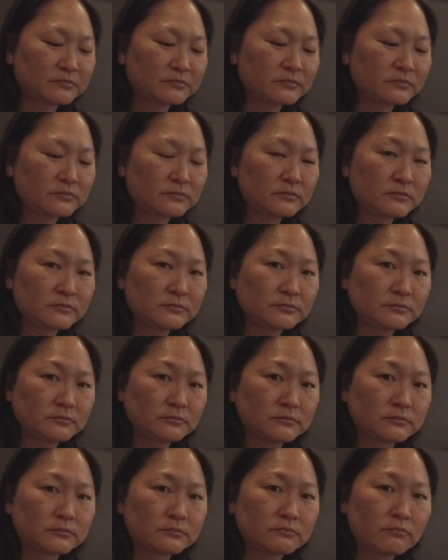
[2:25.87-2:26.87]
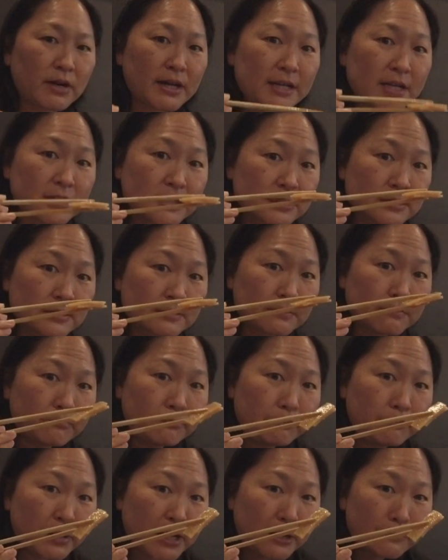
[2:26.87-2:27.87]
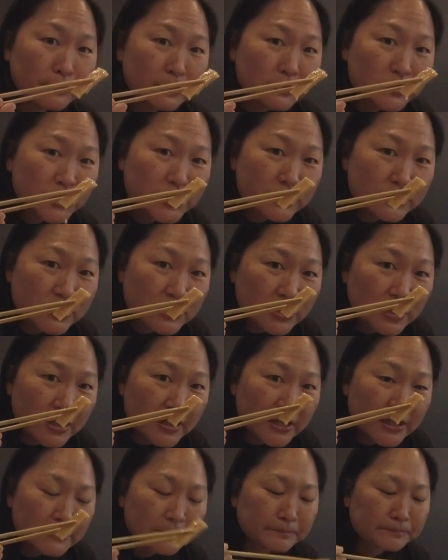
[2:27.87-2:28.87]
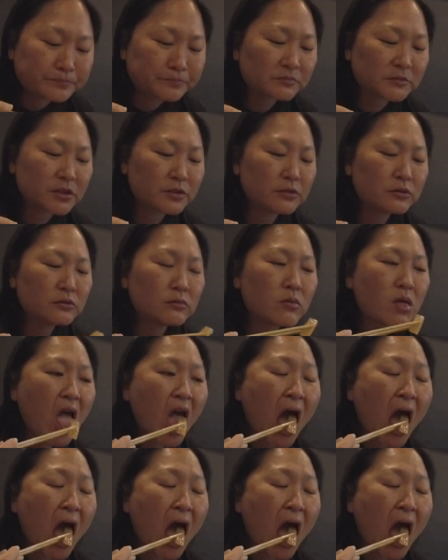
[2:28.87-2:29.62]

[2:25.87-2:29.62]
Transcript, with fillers: Thank you. Mine has bamboo shoots on it too.